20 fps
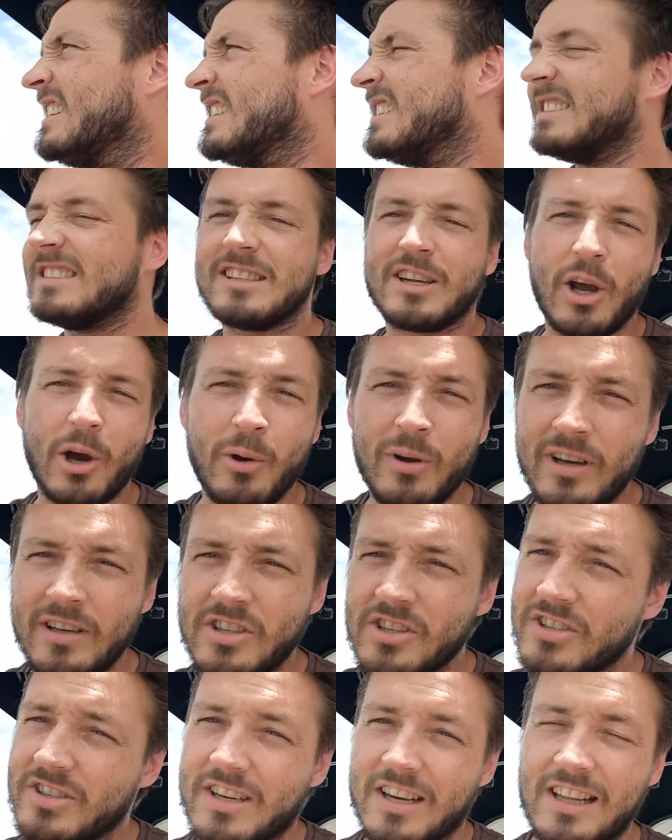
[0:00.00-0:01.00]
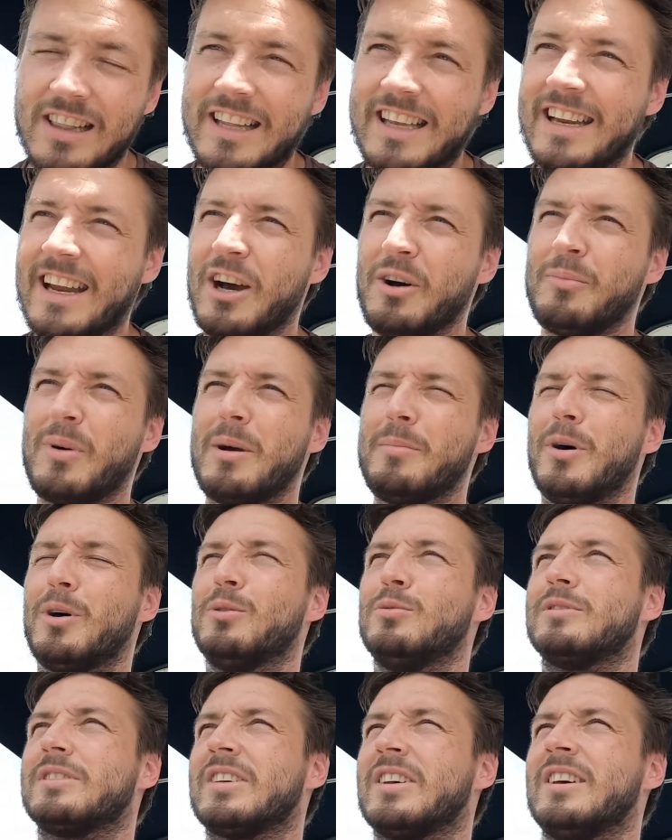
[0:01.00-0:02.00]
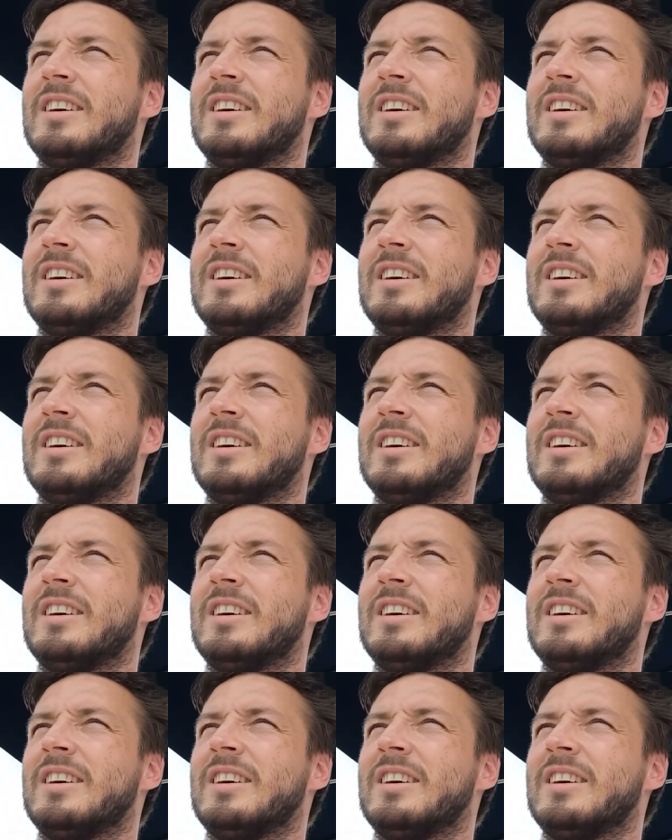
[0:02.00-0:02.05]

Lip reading: to go and just clean out my boat.